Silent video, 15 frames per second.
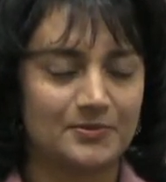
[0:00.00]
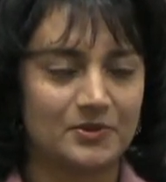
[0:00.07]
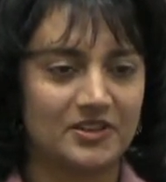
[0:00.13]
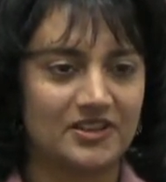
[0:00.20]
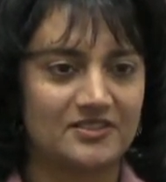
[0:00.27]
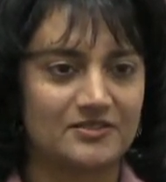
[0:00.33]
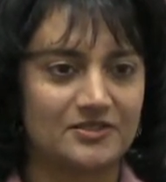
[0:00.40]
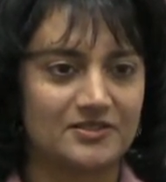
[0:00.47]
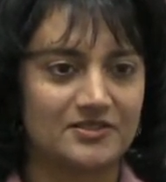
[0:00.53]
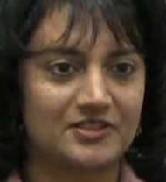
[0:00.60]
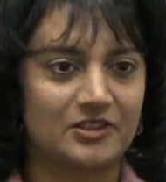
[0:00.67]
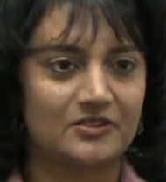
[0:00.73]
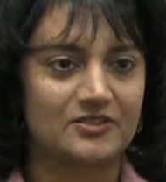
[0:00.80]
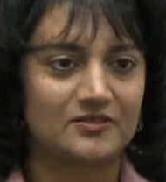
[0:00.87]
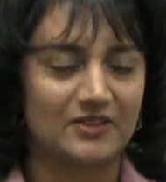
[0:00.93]
Plan to
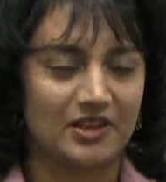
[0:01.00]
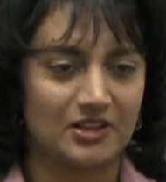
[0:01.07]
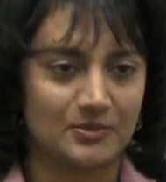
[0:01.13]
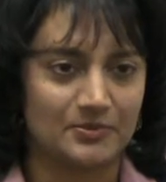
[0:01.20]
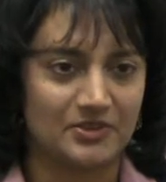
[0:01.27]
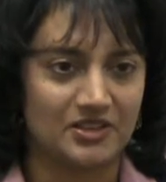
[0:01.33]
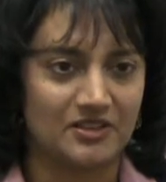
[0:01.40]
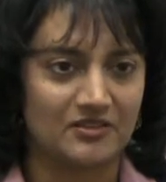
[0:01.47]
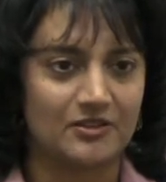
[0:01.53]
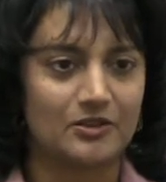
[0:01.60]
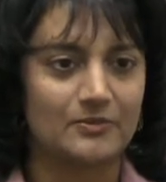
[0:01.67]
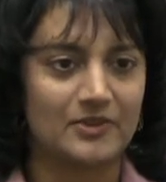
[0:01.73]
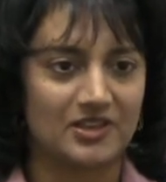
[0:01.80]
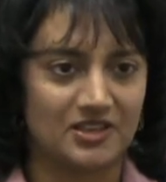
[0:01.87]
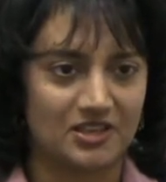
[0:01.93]
start developing their
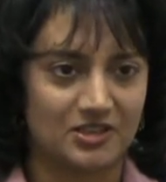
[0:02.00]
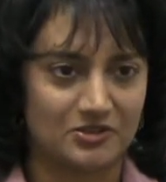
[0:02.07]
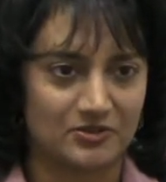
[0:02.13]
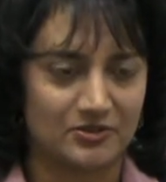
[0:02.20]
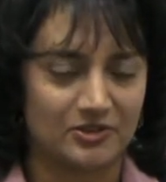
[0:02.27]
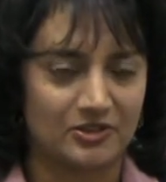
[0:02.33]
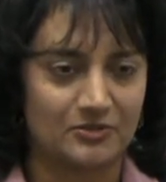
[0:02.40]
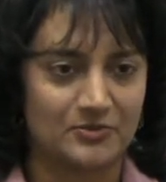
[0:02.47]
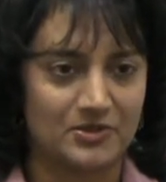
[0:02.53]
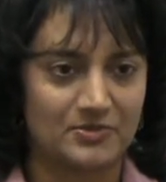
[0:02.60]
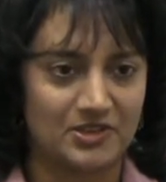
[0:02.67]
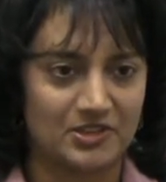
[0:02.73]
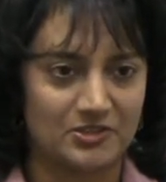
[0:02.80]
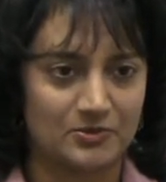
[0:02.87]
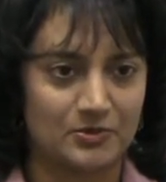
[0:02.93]
medication therapy
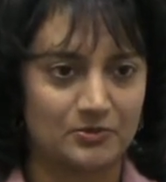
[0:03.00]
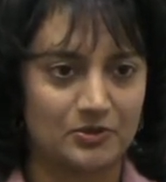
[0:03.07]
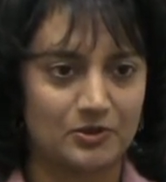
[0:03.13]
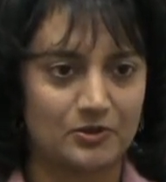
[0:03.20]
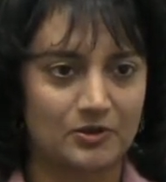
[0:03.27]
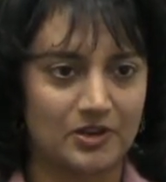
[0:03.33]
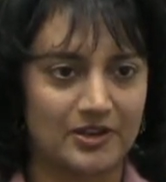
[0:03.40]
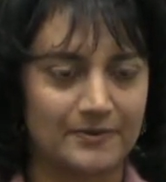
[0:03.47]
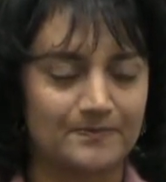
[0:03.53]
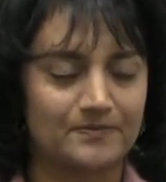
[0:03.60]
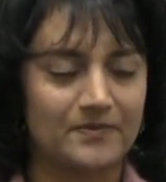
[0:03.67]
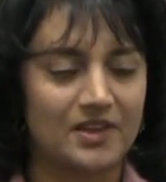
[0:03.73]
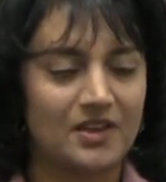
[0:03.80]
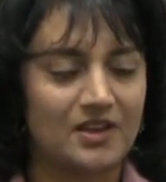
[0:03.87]
management program.